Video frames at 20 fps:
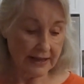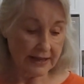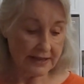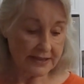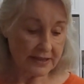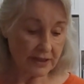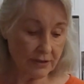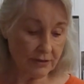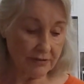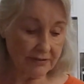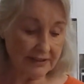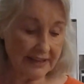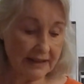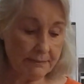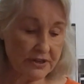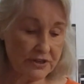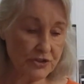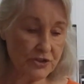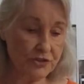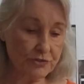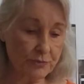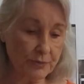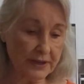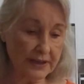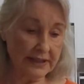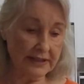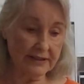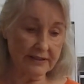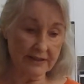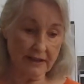So let me just
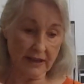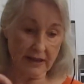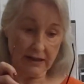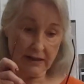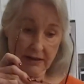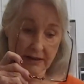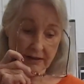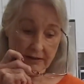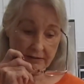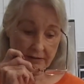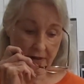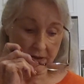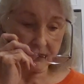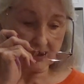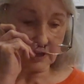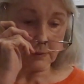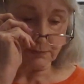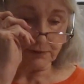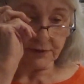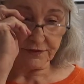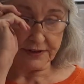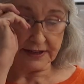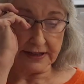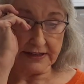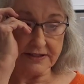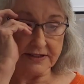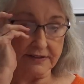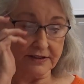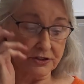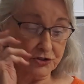read a couple of
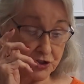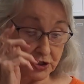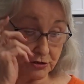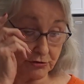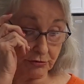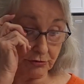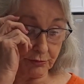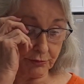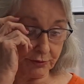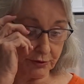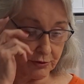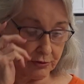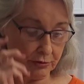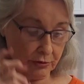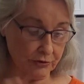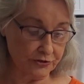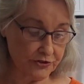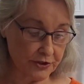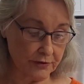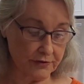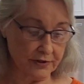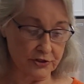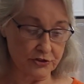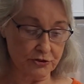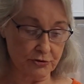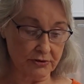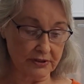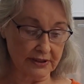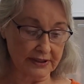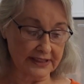things in the general rules so that
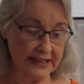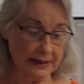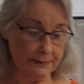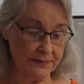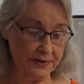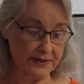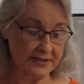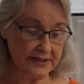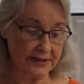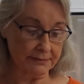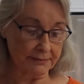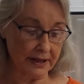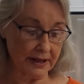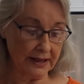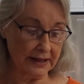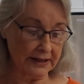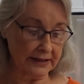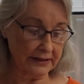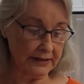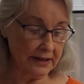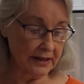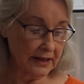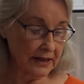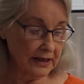you can keep this in mind.